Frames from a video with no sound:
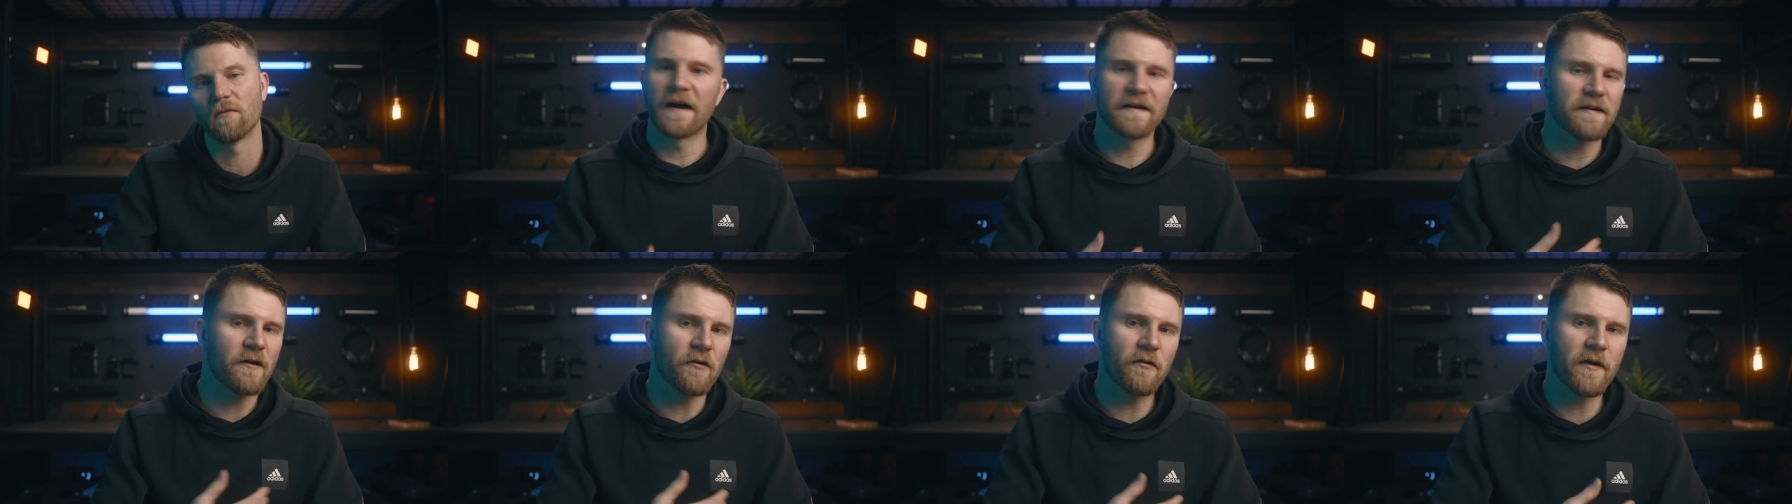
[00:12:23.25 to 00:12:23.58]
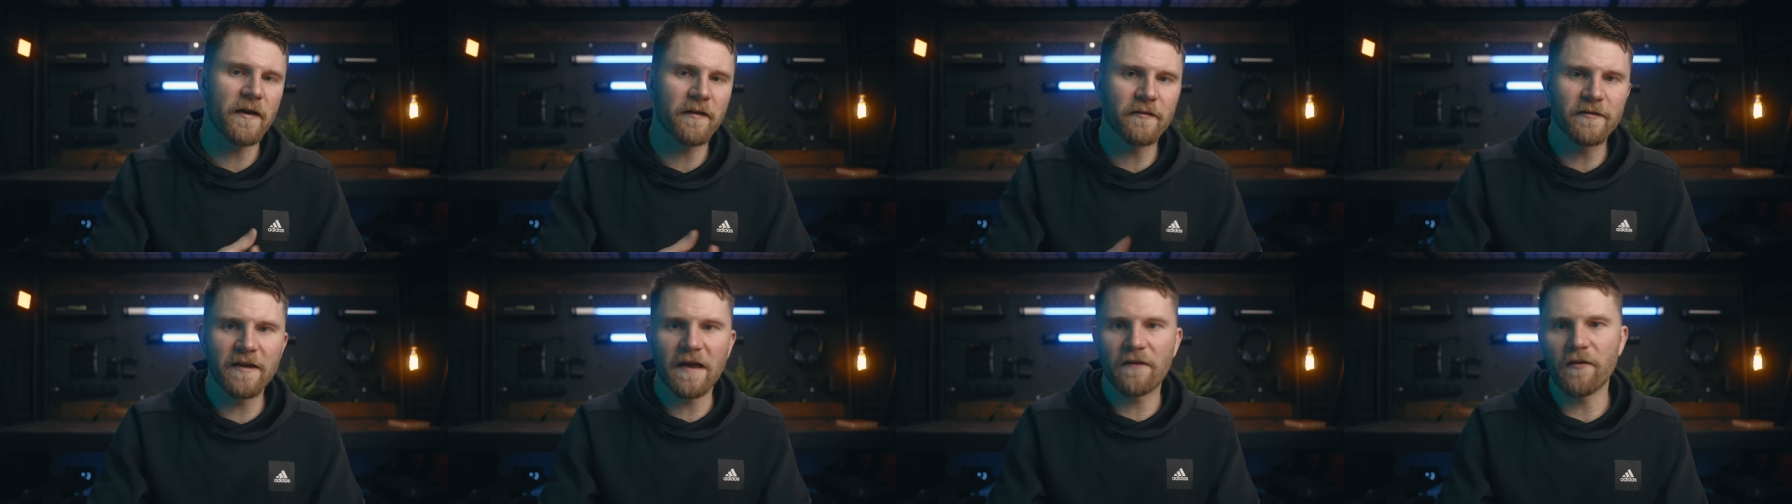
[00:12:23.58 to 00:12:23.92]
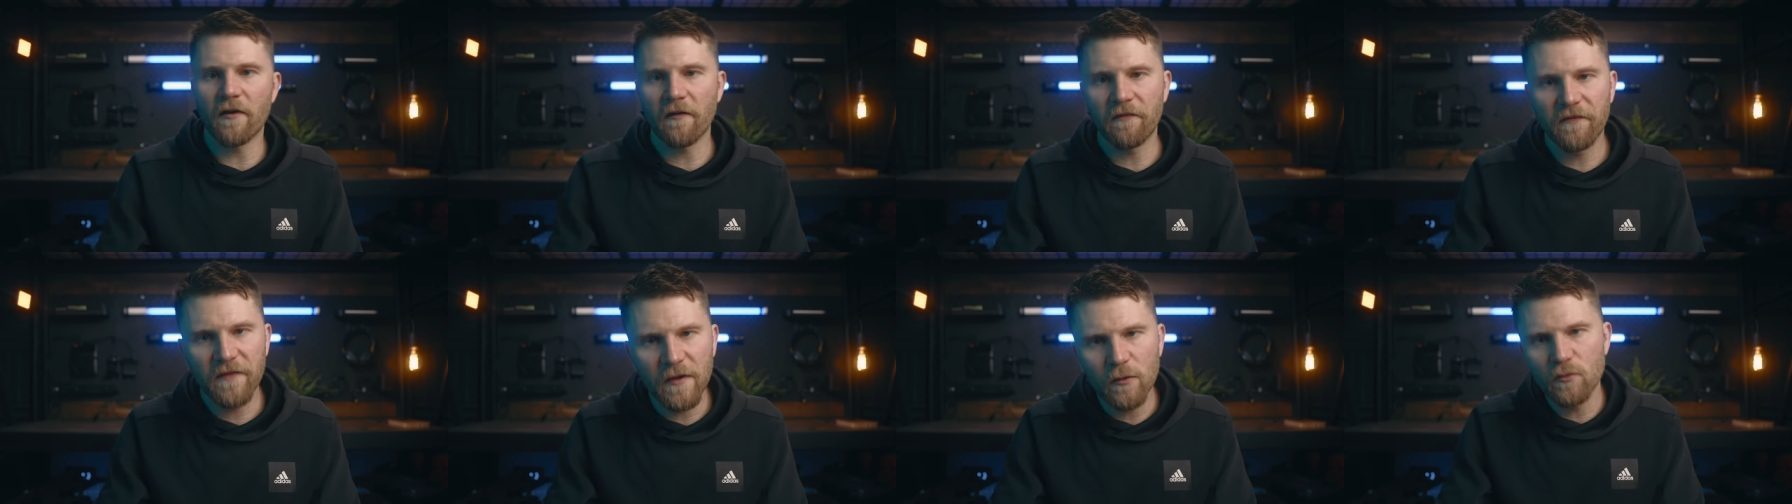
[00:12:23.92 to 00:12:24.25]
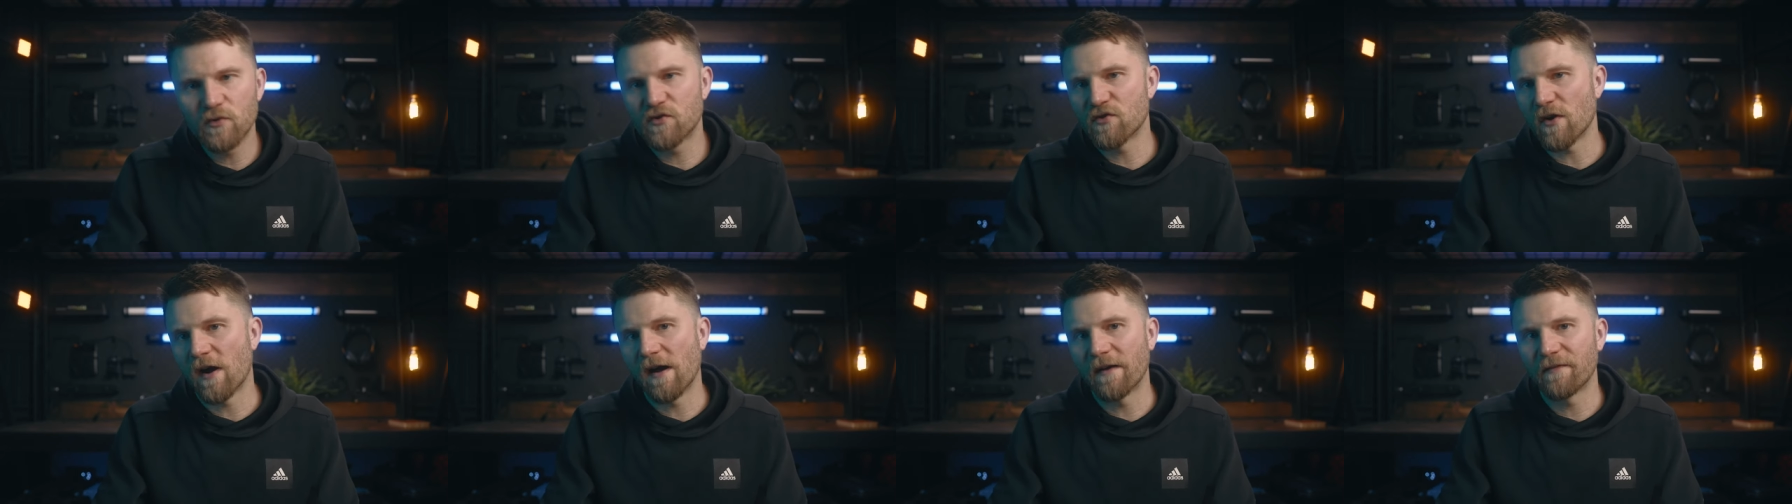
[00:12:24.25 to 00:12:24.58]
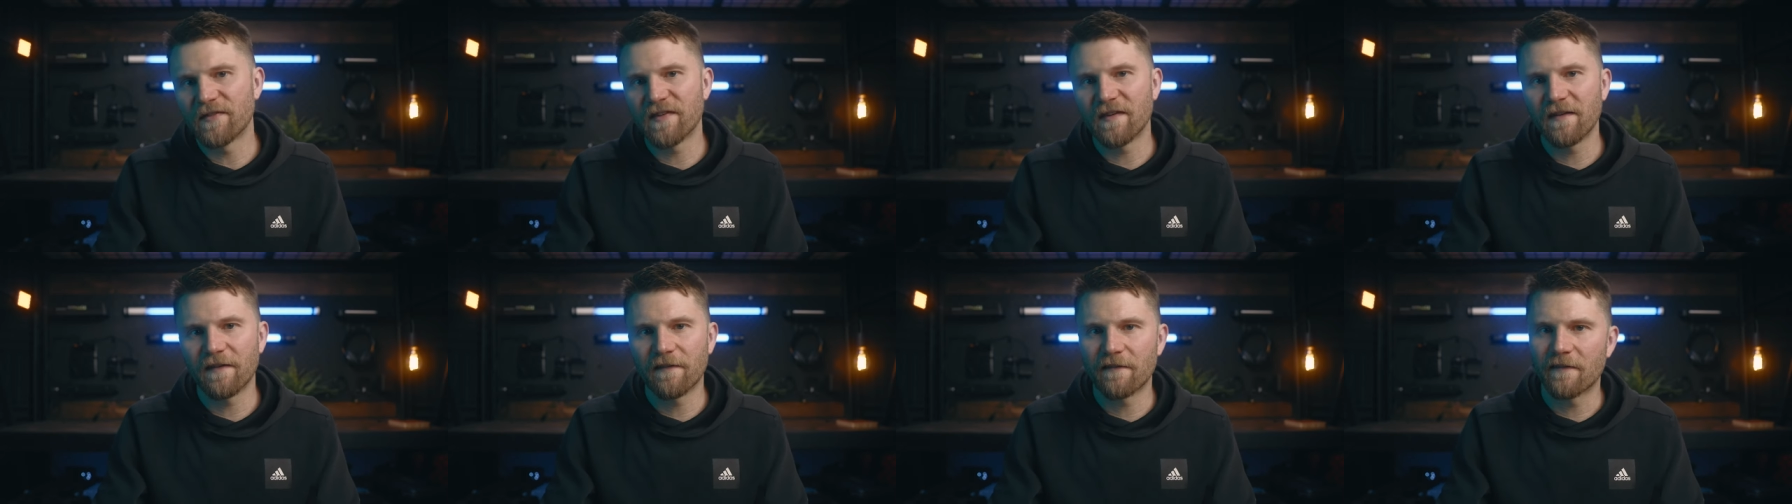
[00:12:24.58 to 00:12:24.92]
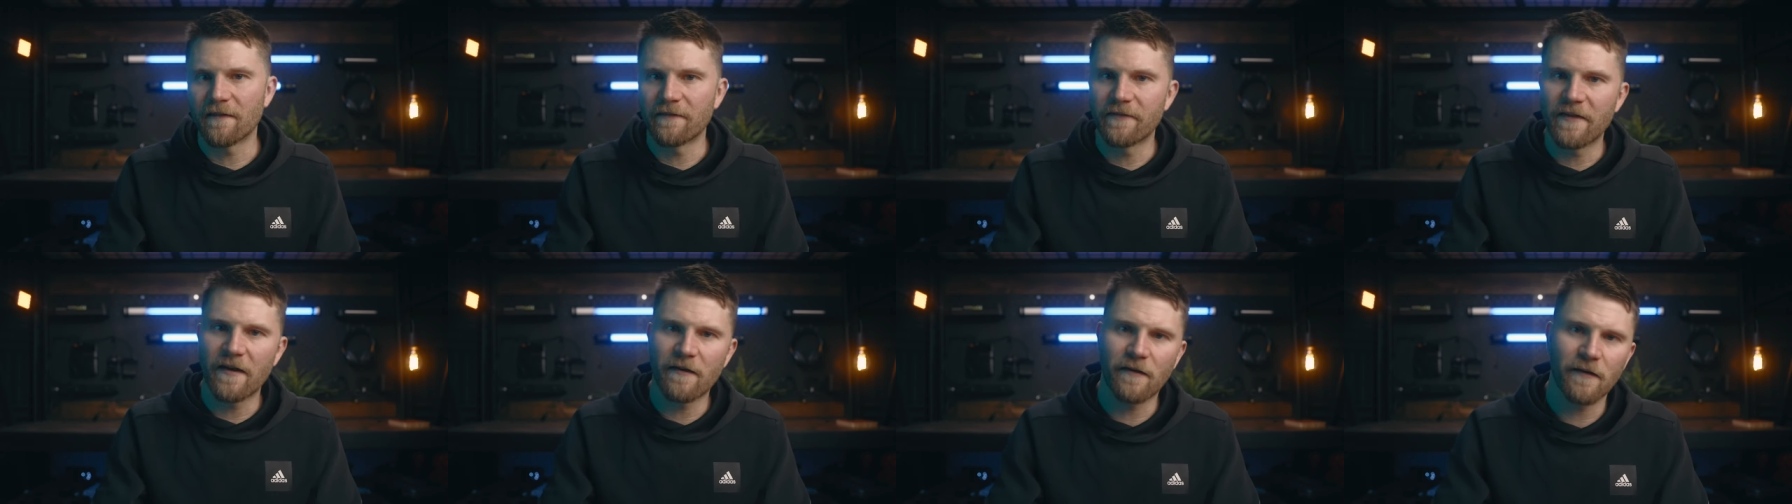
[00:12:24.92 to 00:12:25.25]
I know I only have a few drives here
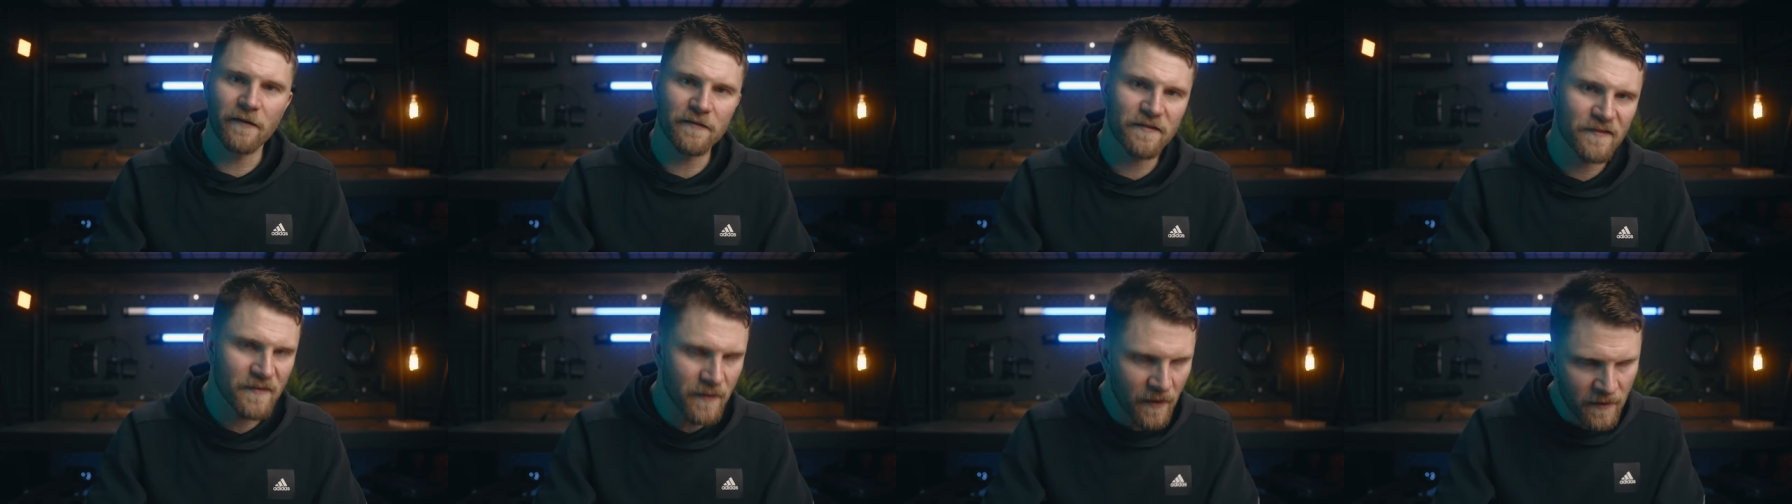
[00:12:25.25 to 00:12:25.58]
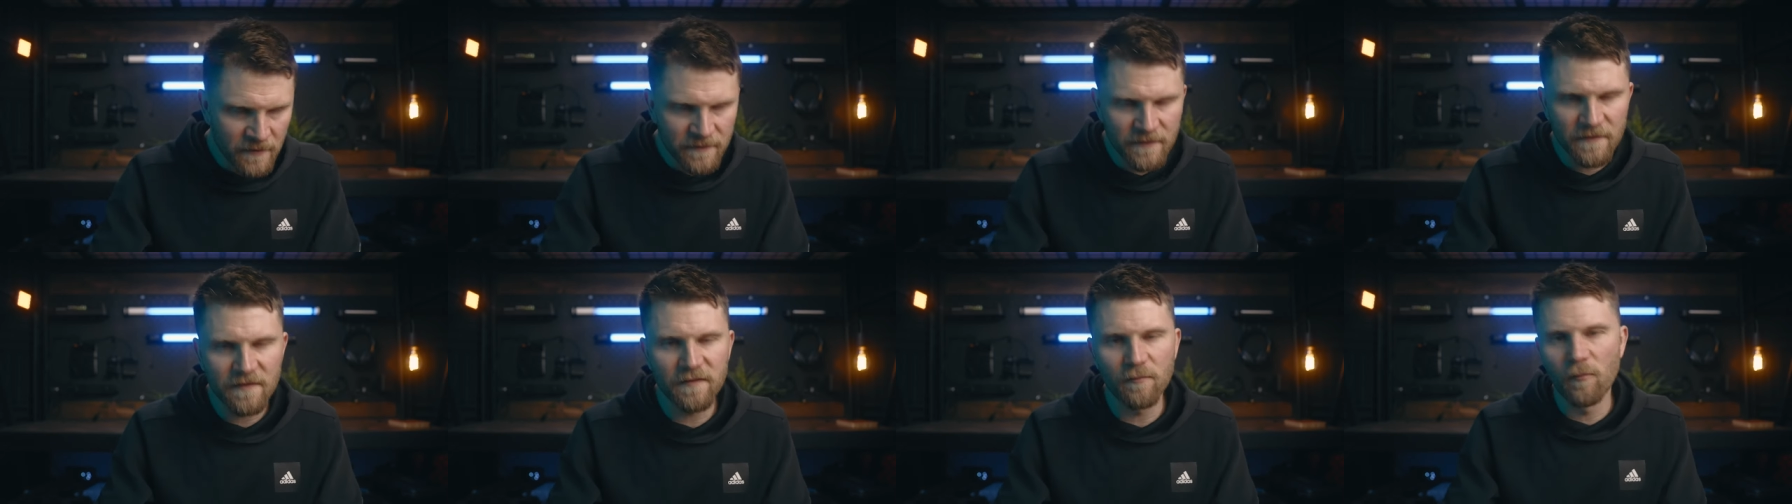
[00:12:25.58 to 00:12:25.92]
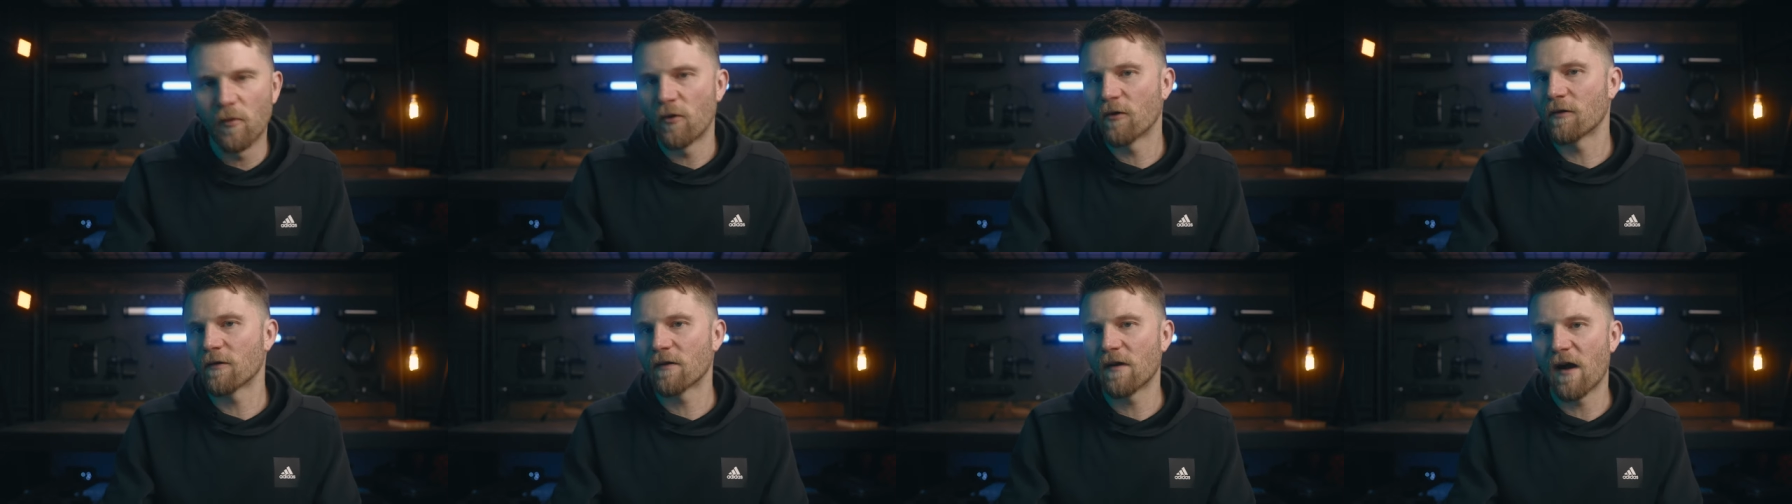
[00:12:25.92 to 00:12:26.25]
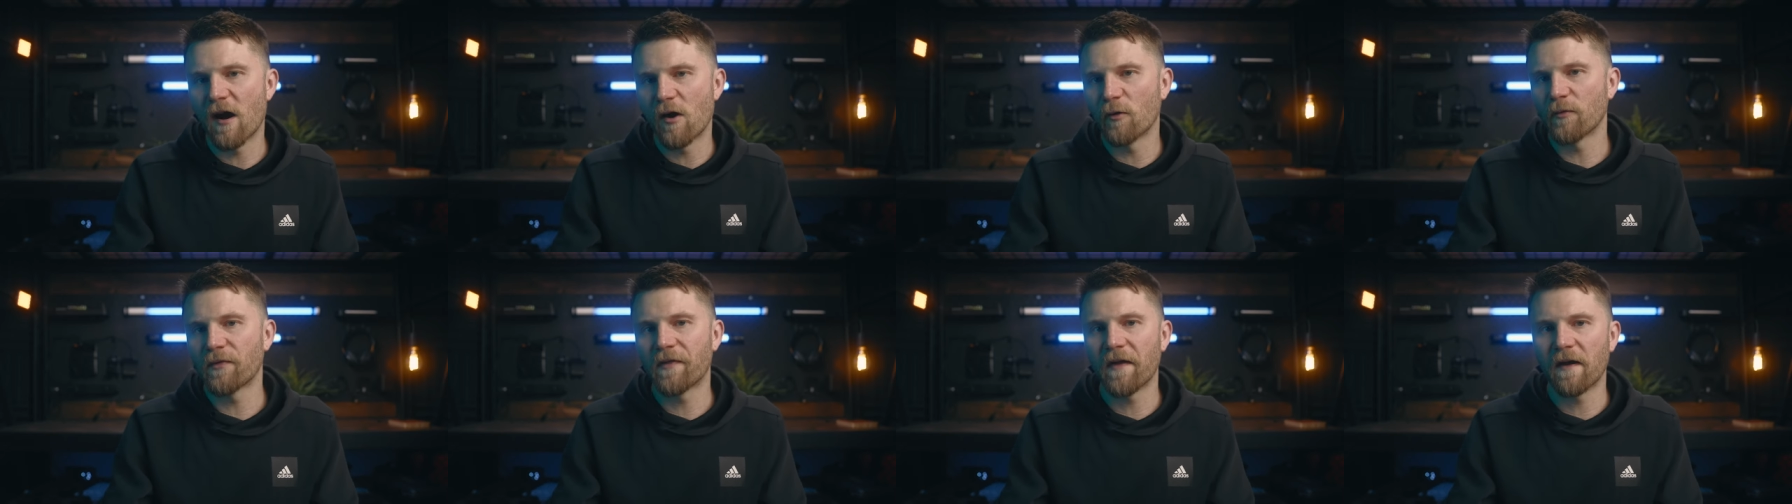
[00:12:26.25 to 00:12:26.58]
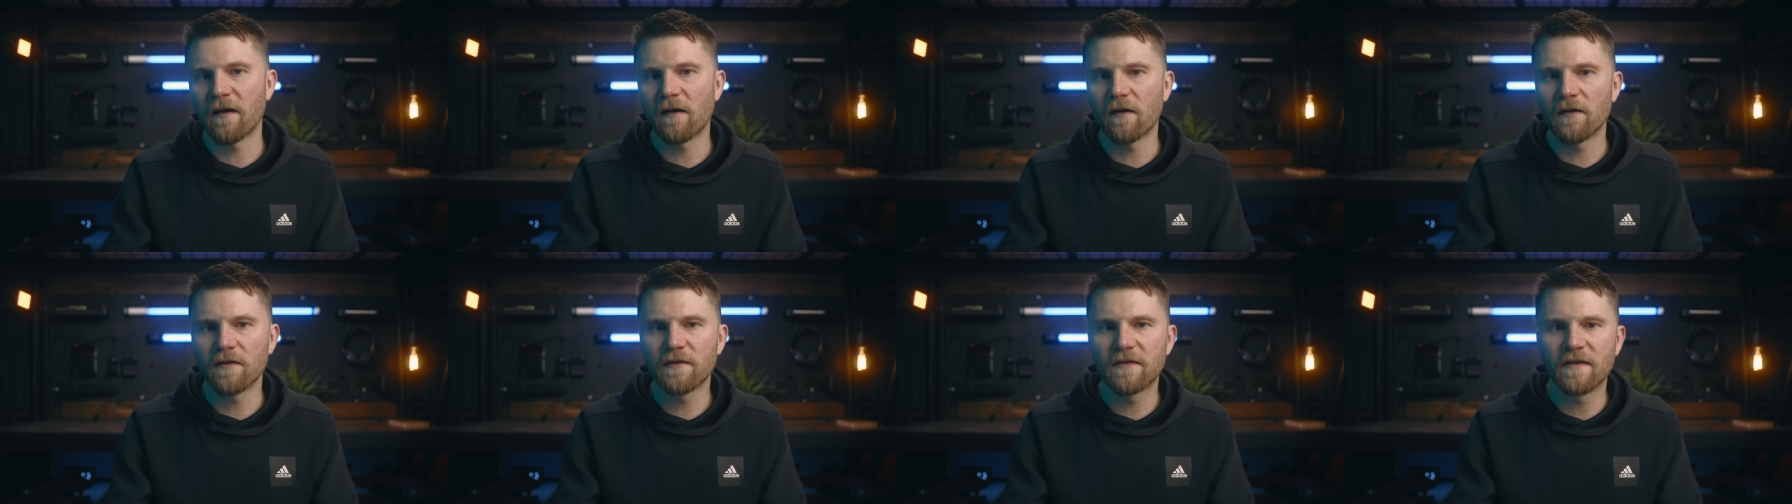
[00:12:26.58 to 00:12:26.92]
and there are tons more out there,